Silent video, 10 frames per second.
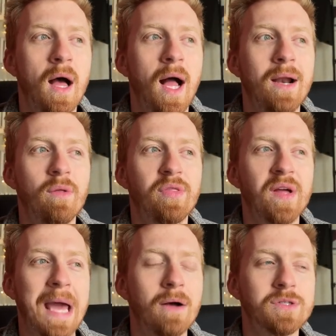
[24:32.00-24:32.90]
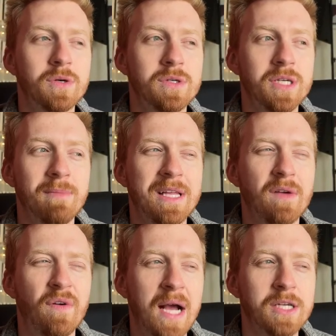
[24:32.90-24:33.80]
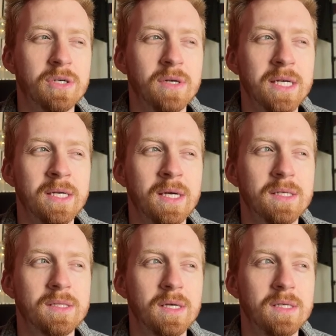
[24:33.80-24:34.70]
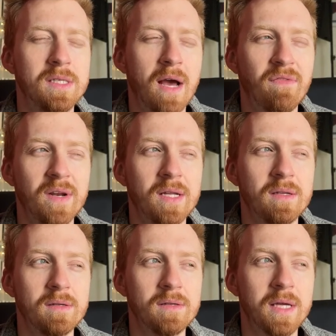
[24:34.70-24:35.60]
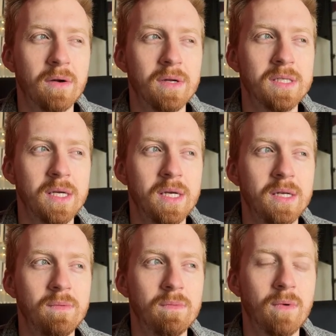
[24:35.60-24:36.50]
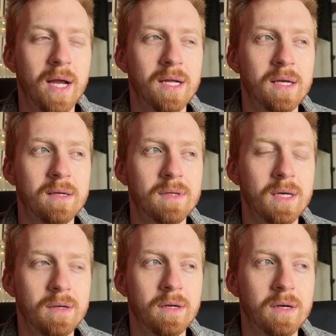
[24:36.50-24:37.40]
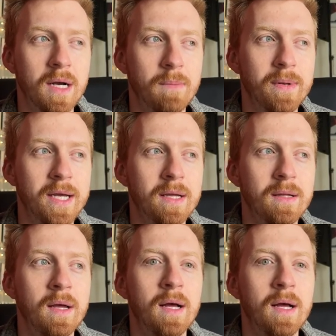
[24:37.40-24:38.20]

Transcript: I don't think outsourcing manufacturing is a definite guaranteed way to kill your company.